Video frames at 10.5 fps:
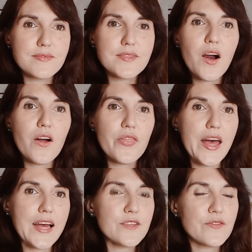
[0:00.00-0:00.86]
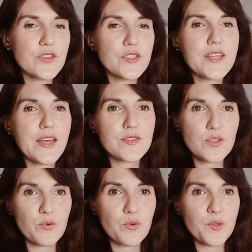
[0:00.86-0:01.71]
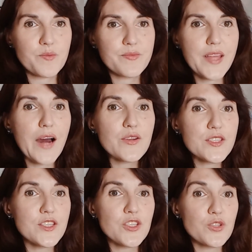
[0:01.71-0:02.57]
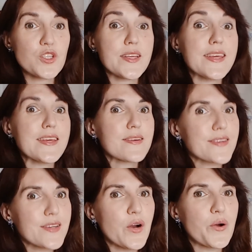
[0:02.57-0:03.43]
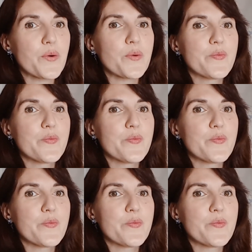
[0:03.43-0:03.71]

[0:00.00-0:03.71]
on that first day of school? How does it usually go?